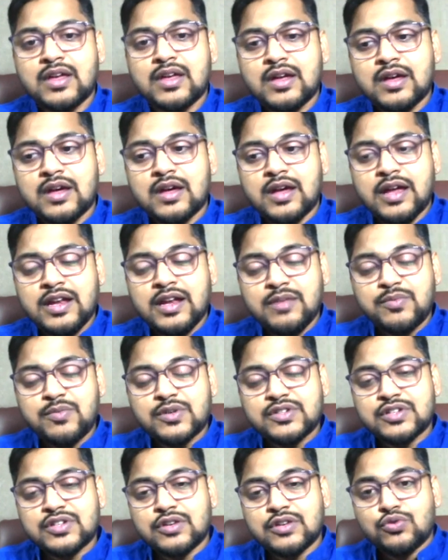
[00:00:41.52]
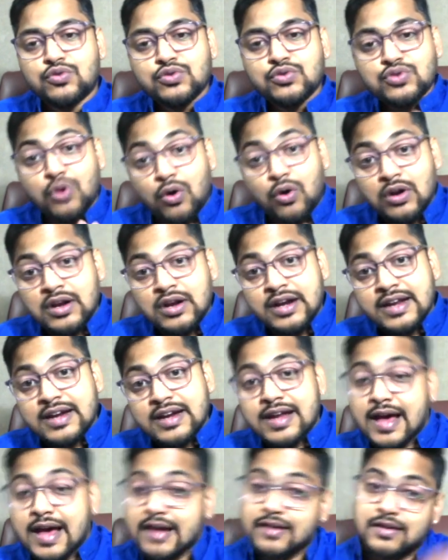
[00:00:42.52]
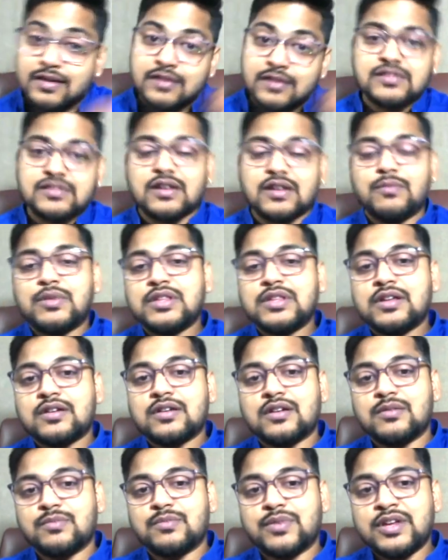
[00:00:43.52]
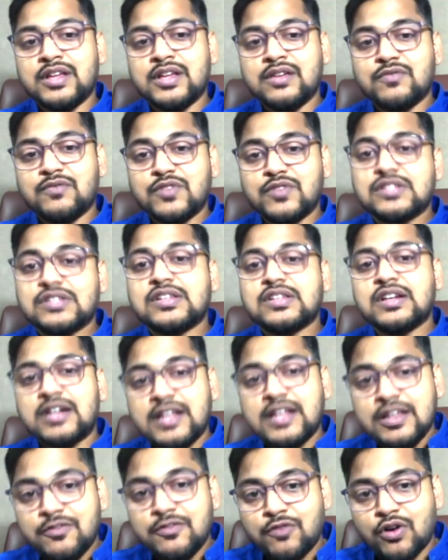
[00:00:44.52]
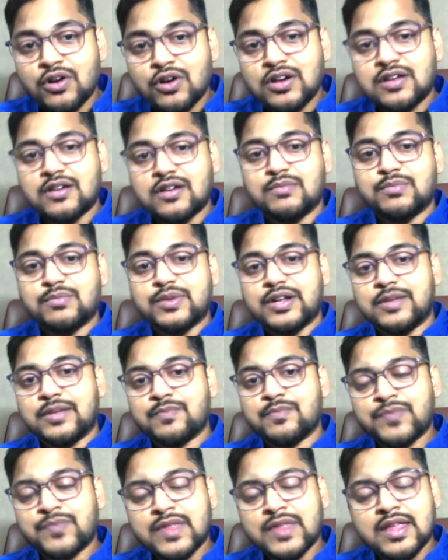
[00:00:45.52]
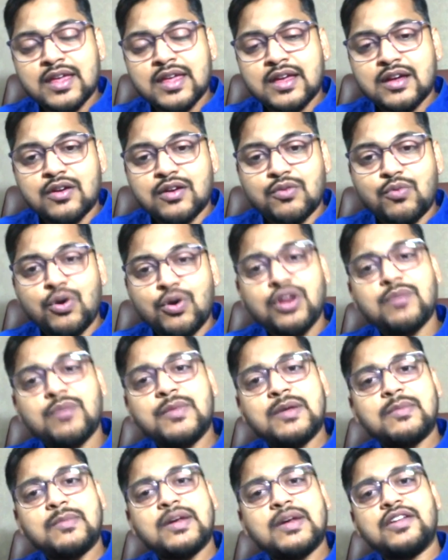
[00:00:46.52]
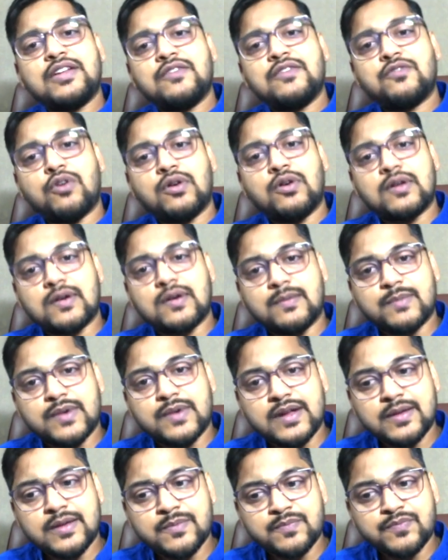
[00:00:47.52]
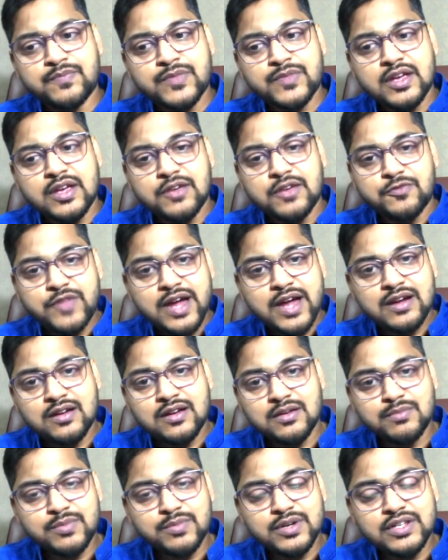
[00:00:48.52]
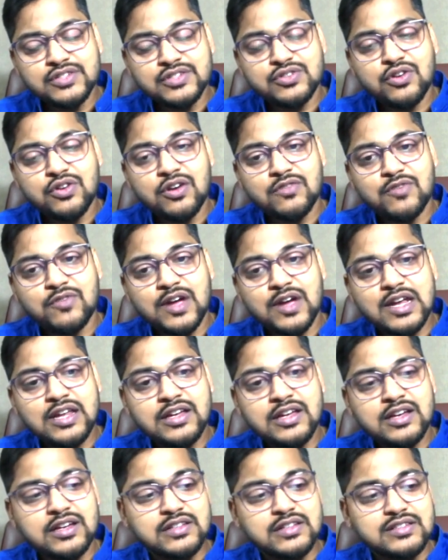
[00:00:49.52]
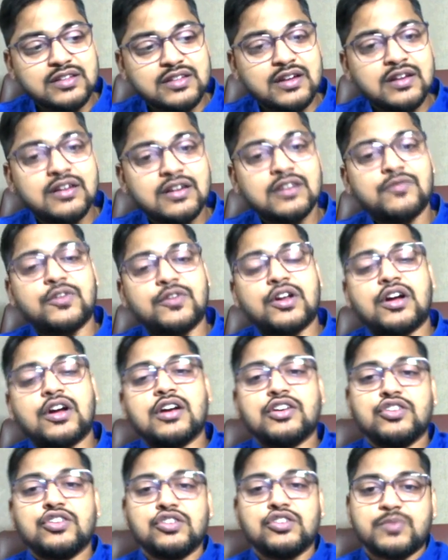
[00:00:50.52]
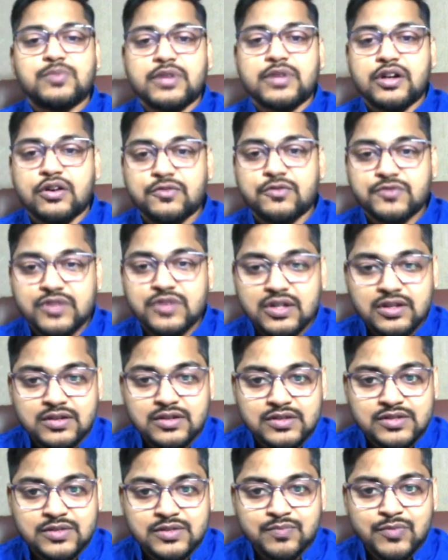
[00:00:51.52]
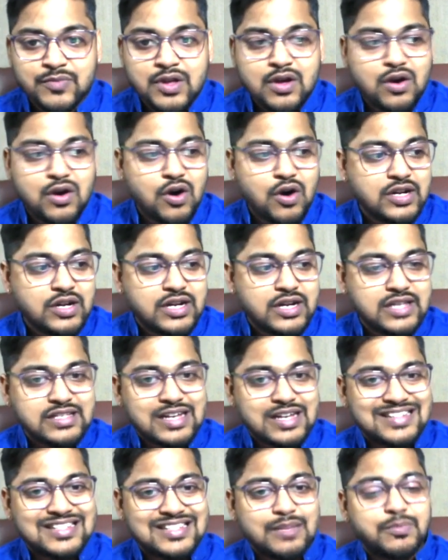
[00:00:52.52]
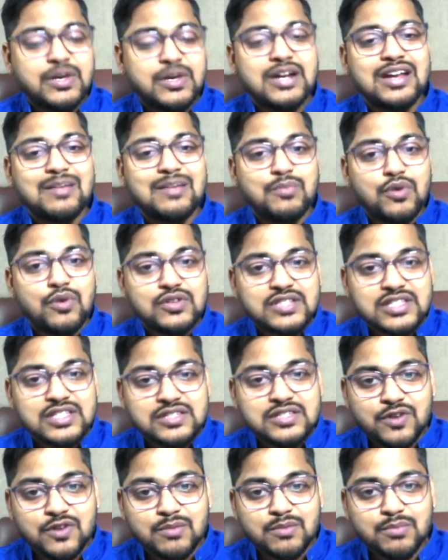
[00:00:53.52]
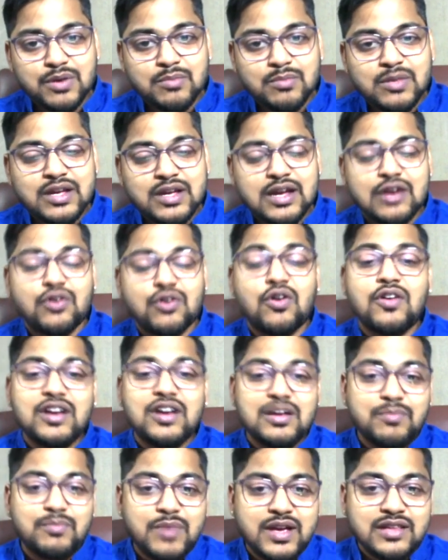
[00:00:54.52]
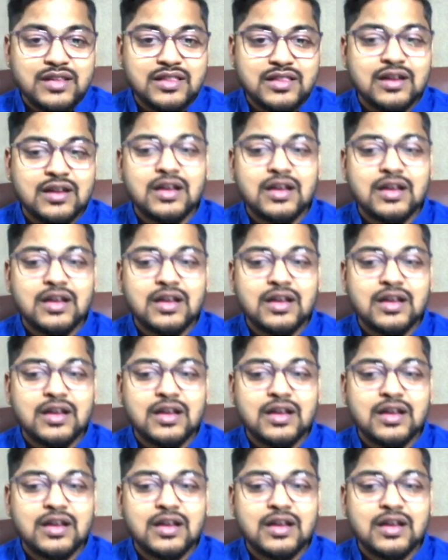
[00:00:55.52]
Any person who's already a director in some other company, which is a default company. What do you mean by default company? If that company is not filing its return for a continuous period of 3 years, or it has accepted deposits from public and not repaying the